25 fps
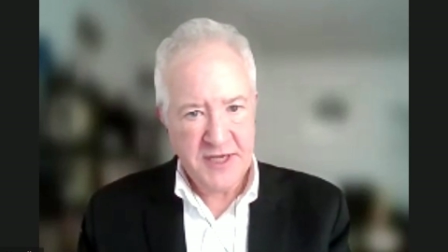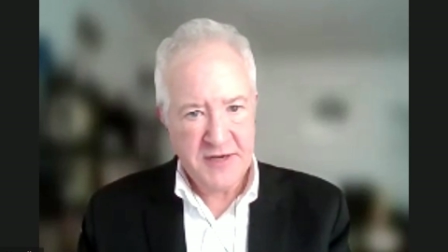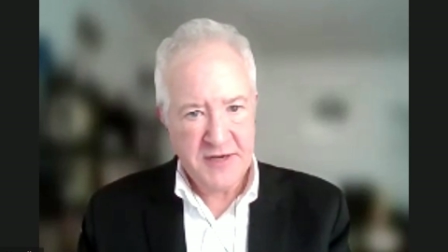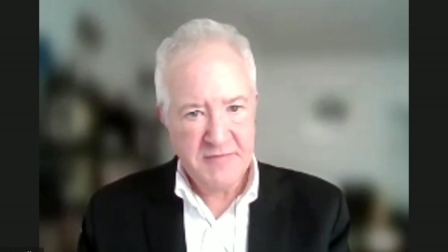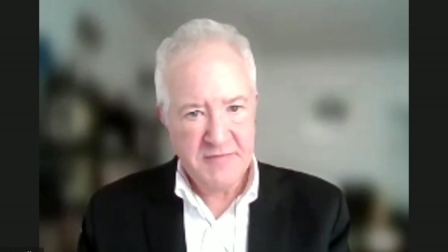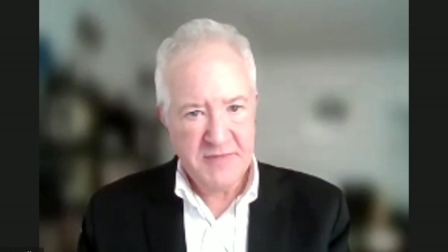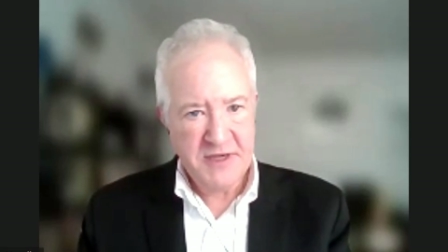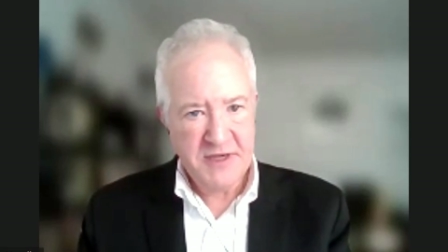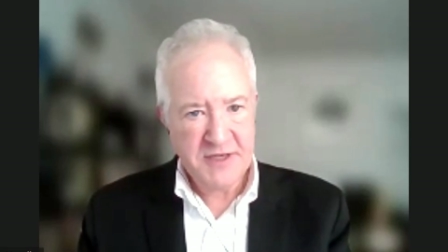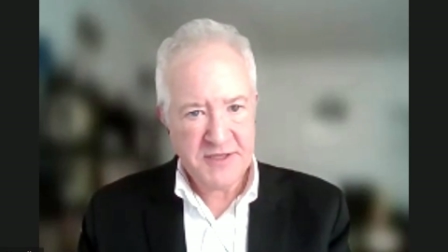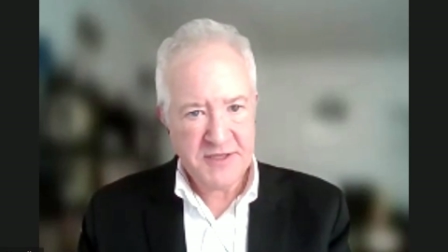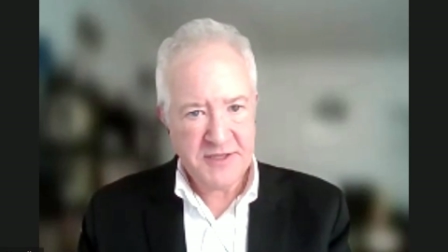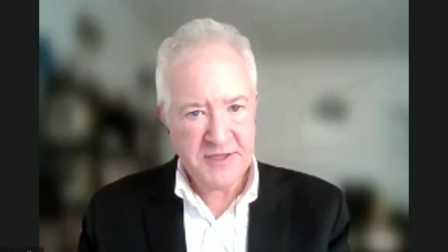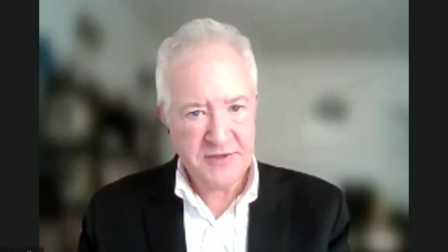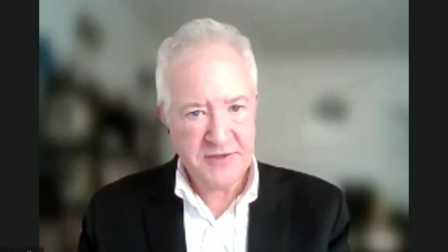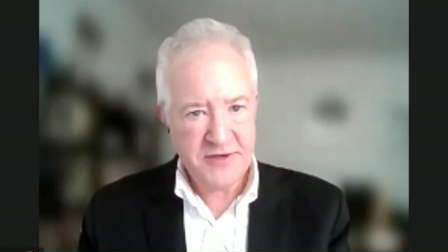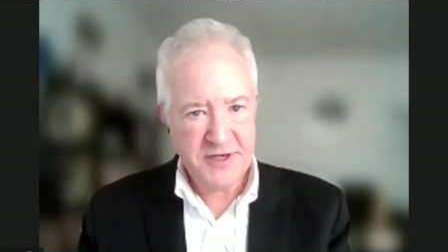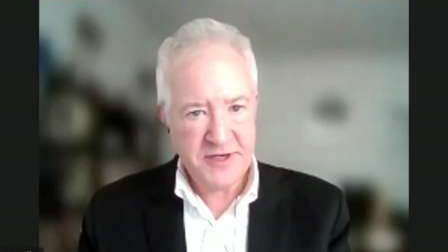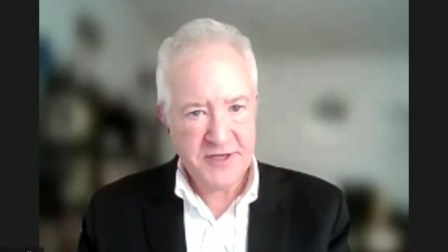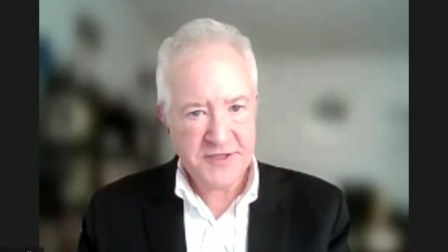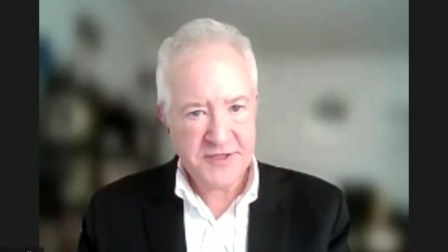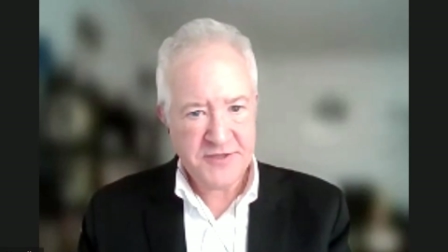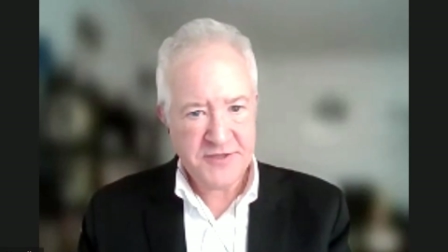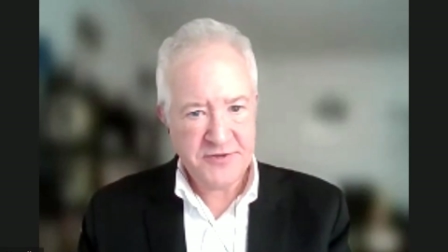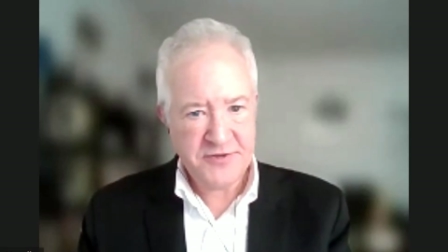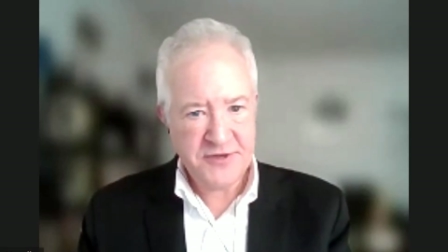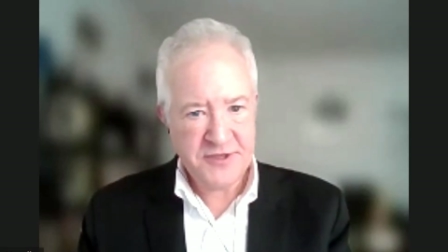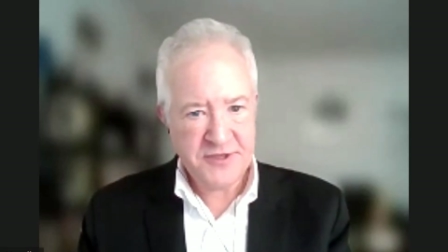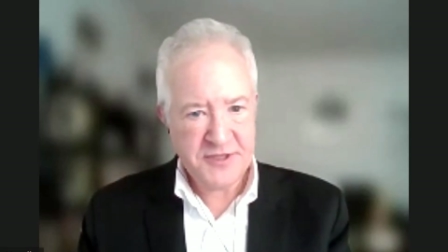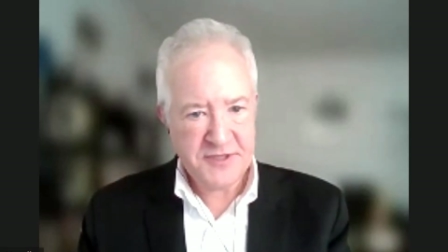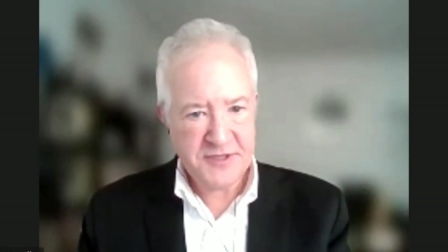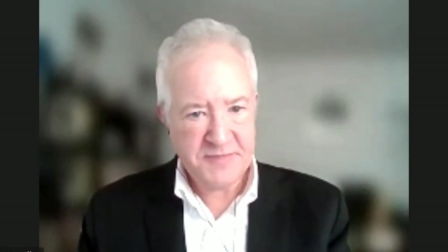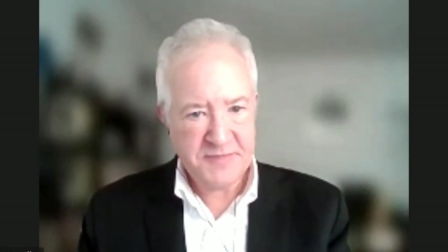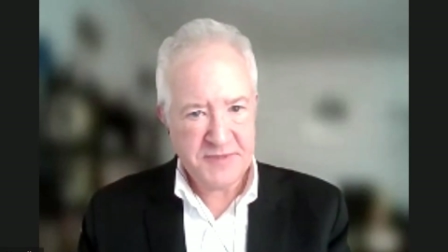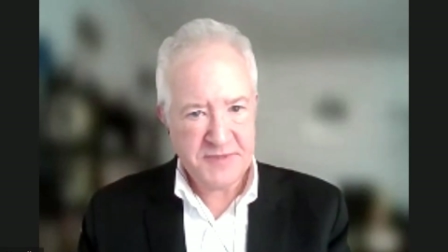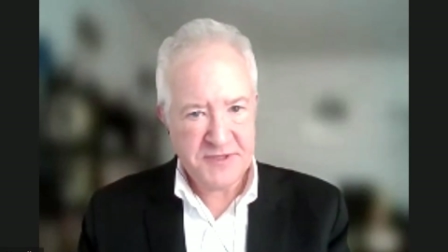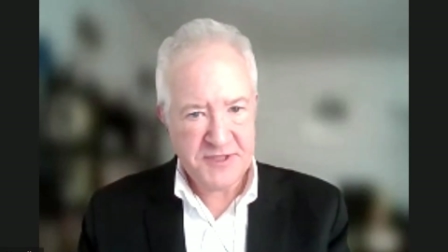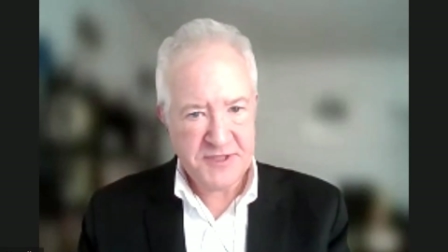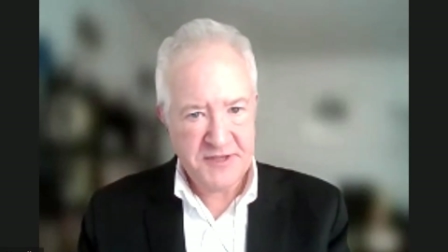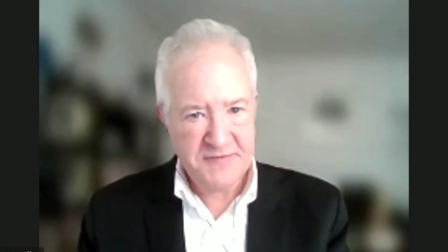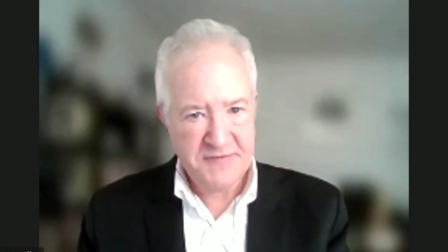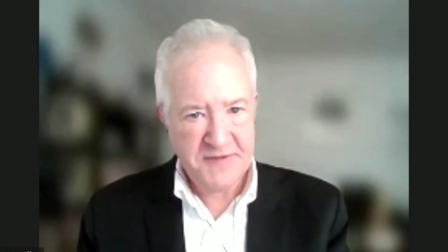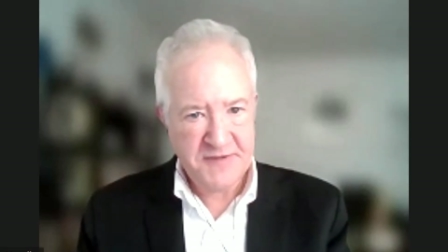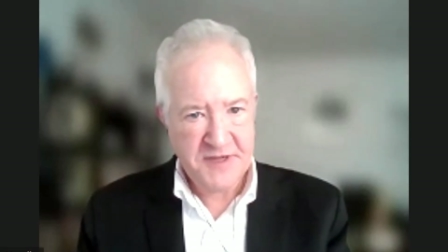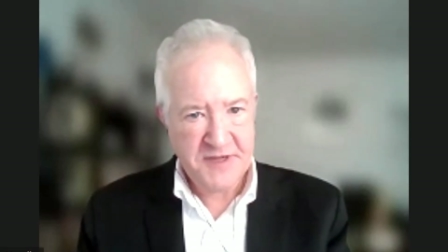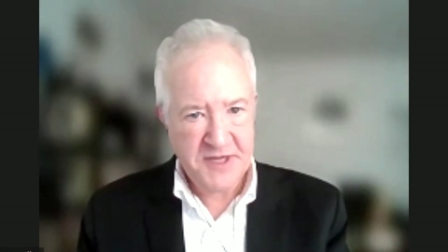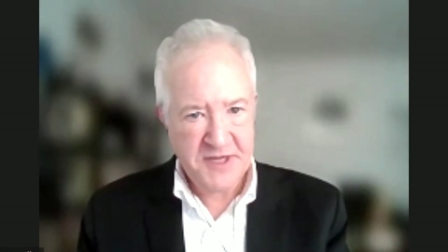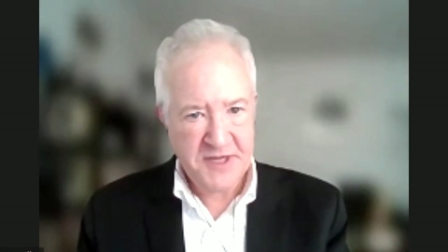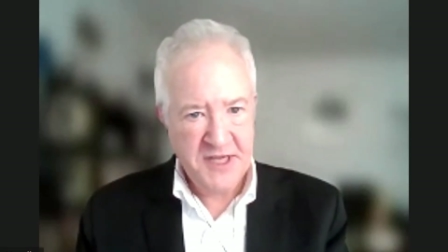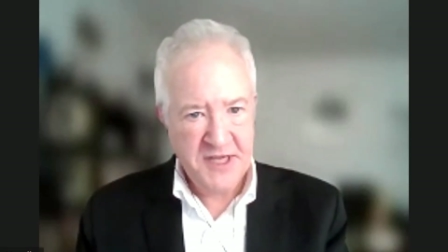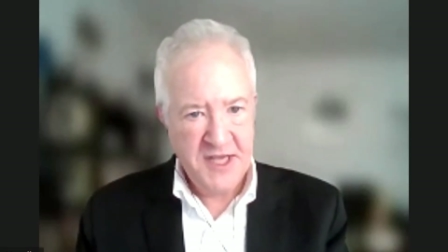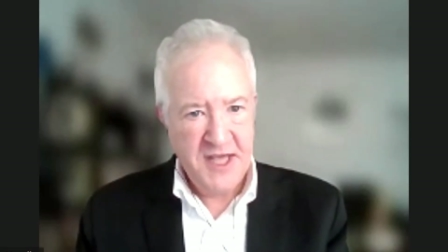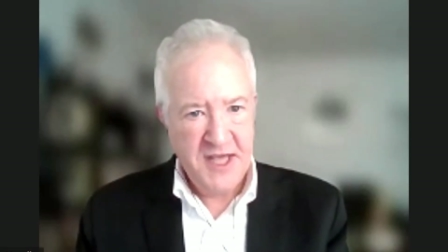and military history in specific.